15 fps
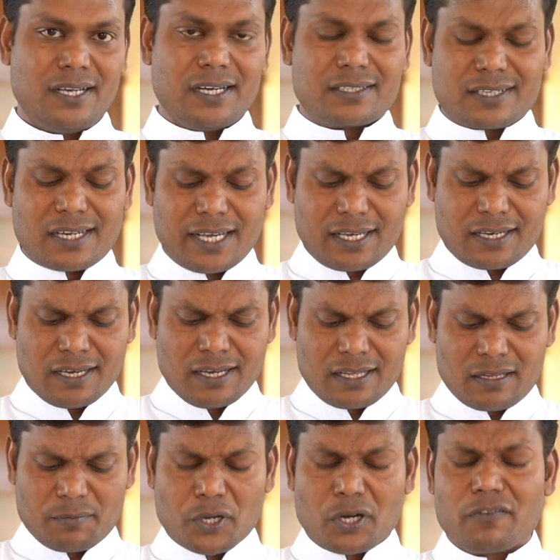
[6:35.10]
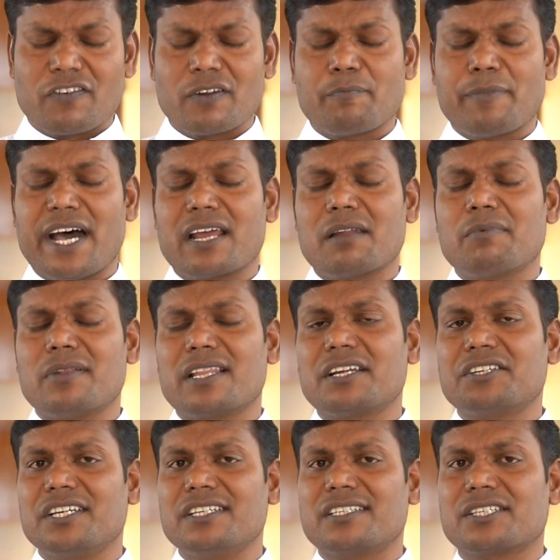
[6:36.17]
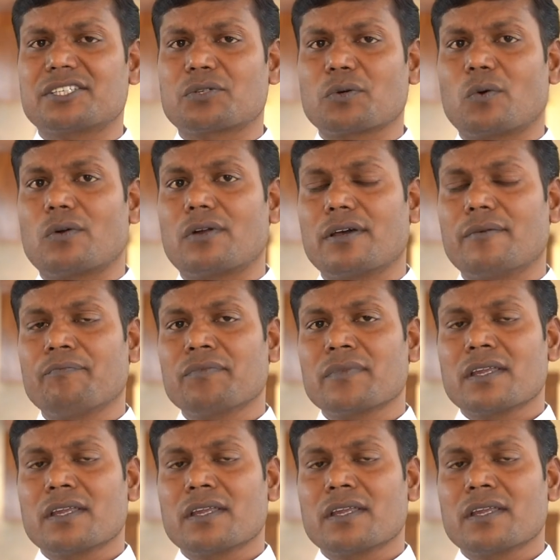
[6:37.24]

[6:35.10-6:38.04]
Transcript: It's like the beautiful parable that Jesus told,